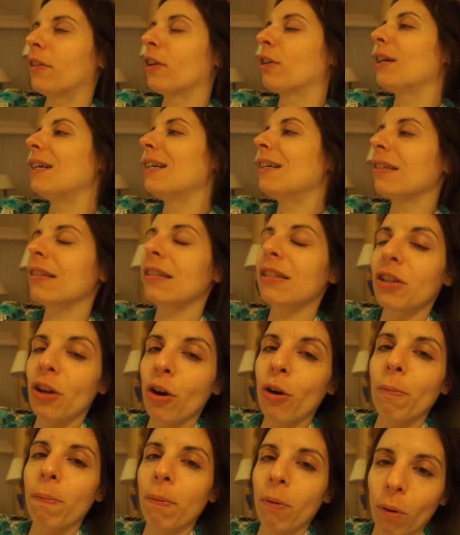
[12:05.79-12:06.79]
There is
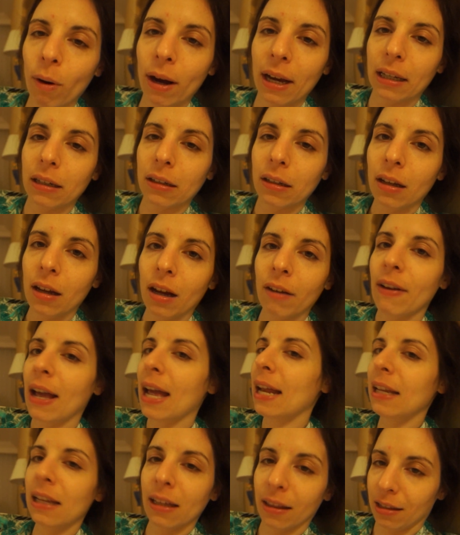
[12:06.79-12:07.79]
no point of
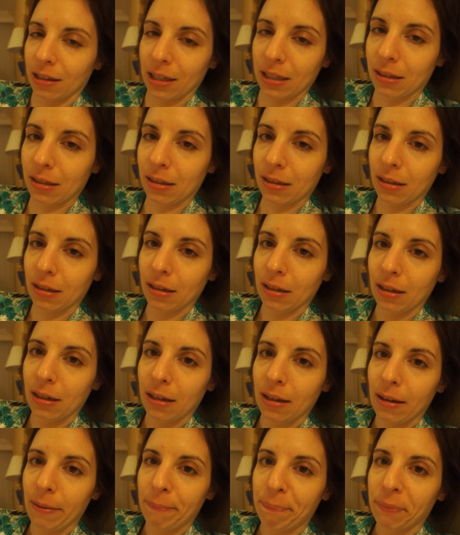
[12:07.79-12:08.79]
any of this
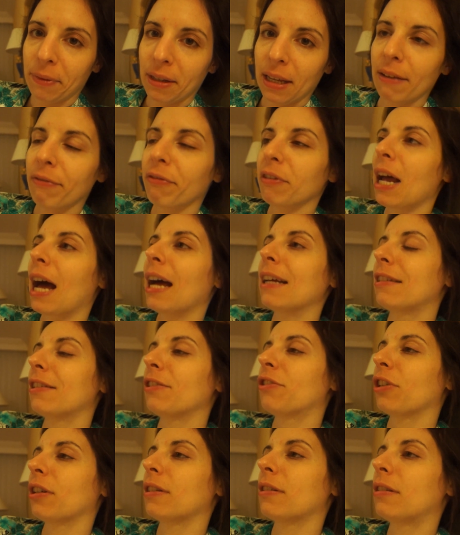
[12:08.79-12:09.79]
if not to
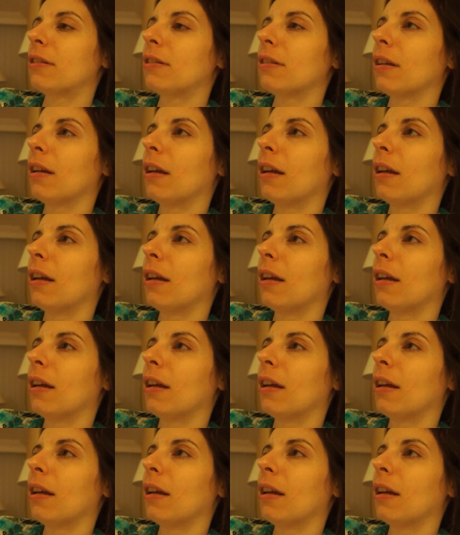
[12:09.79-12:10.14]
just